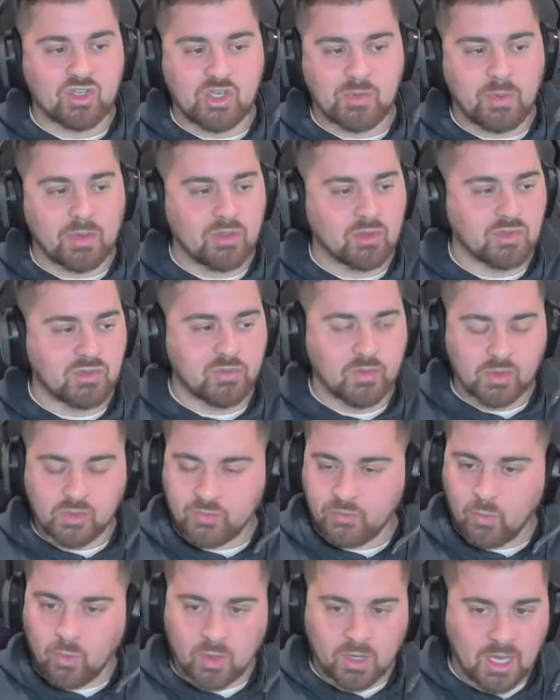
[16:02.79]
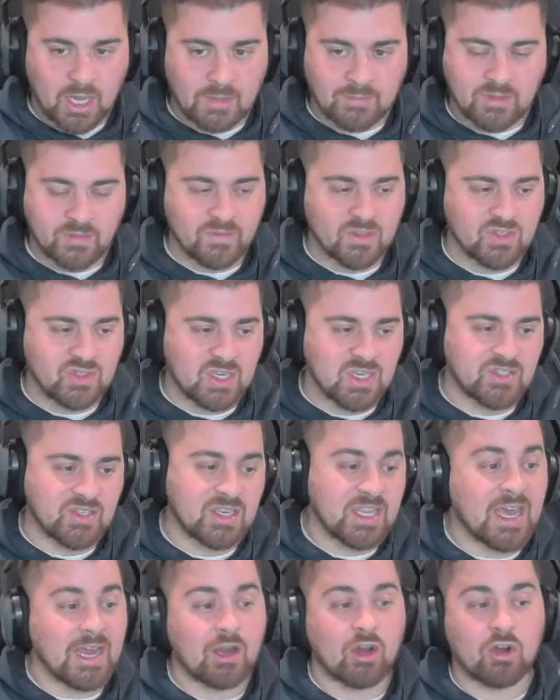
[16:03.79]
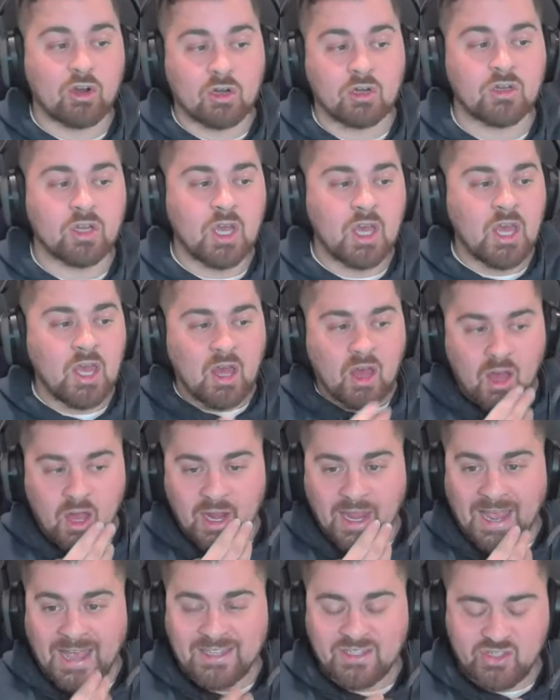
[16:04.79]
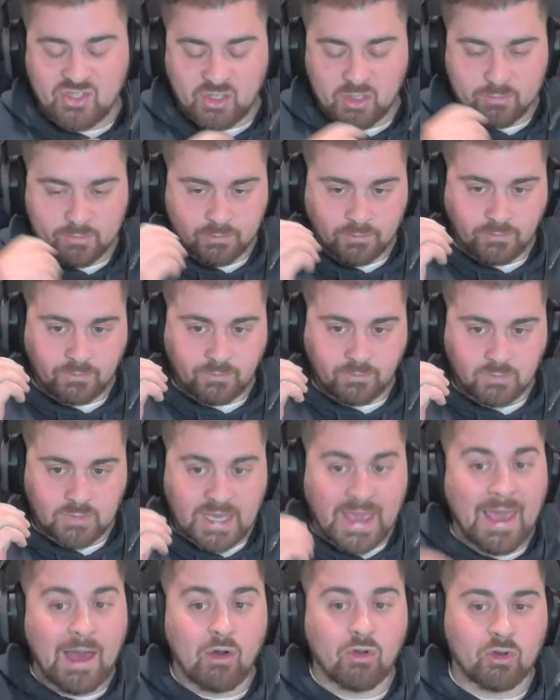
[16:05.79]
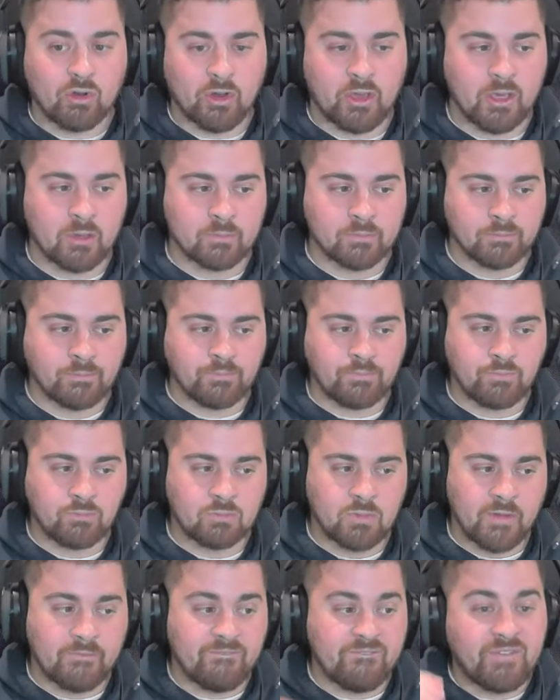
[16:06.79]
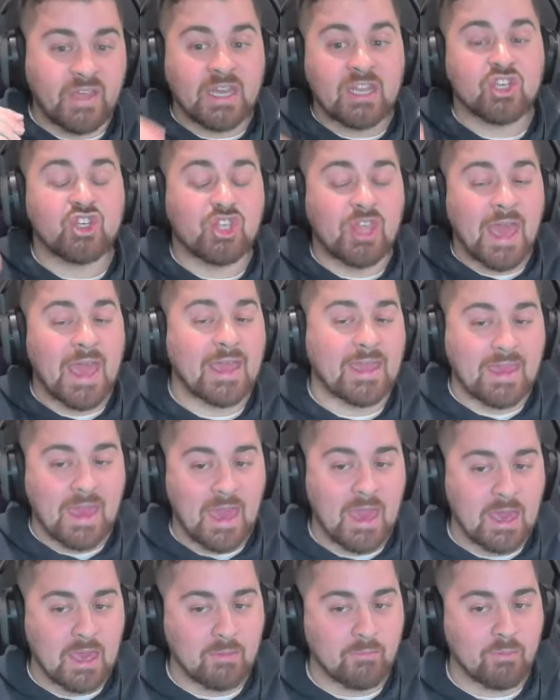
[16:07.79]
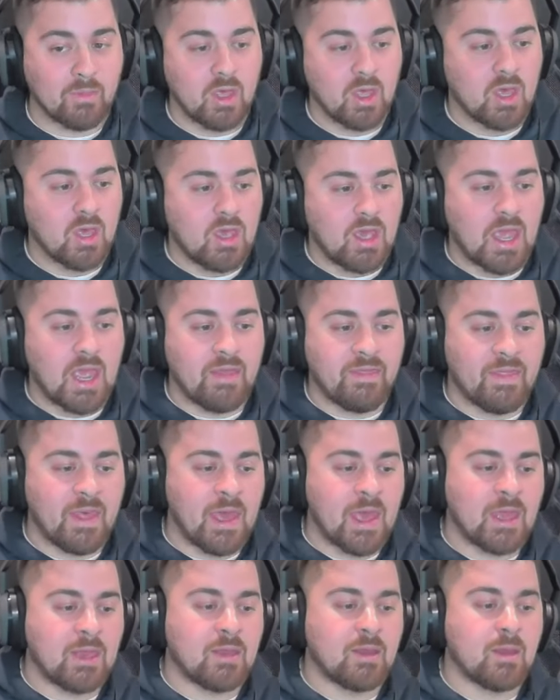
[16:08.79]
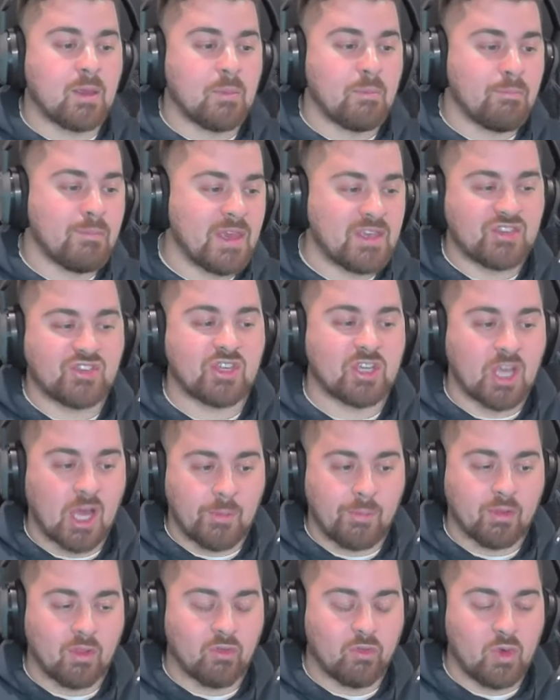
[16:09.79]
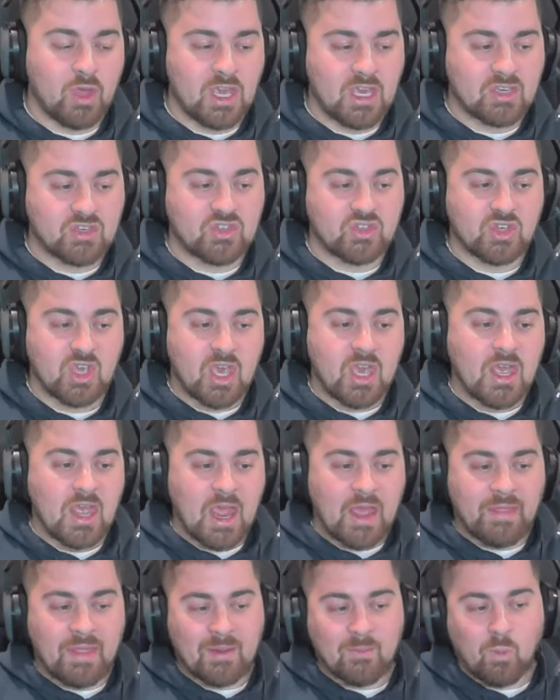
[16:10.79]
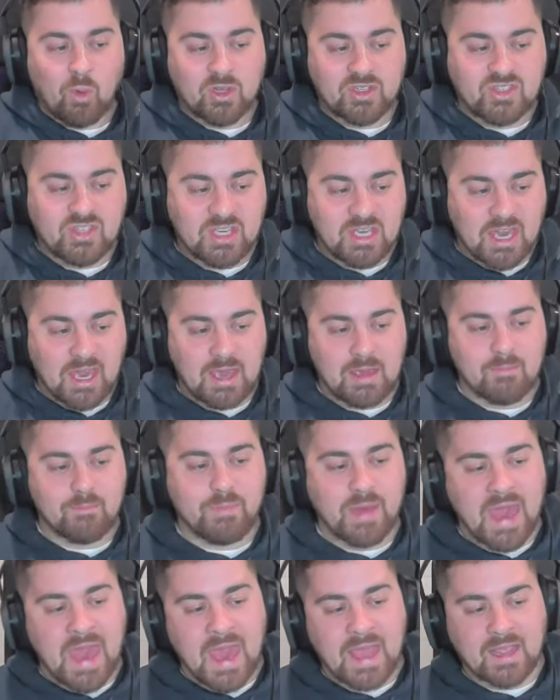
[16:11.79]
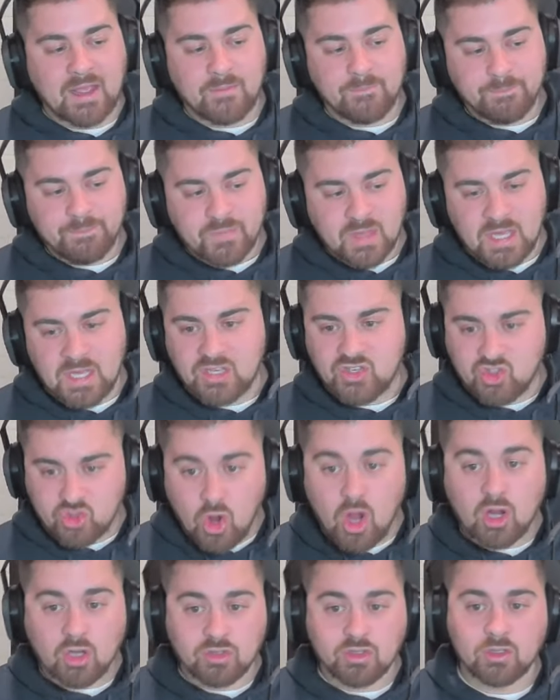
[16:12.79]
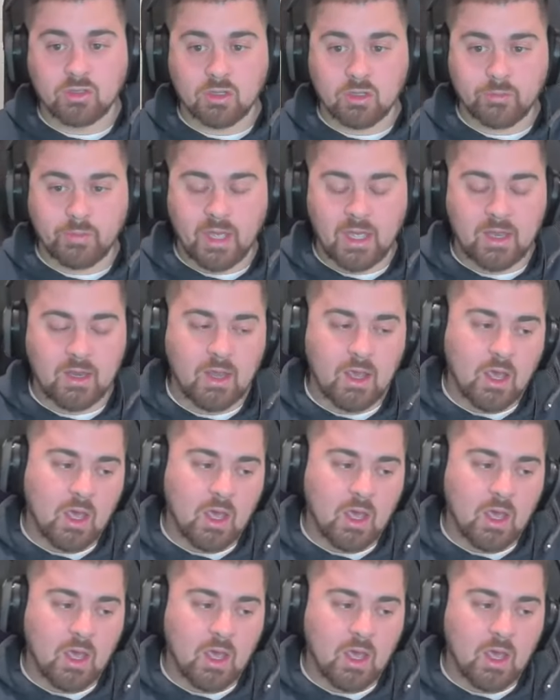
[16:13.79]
He played those first four games of the season. He got hurt against Calgary finished that game and then missed a couple of weeks. And then once he came back, he struggled a little bit.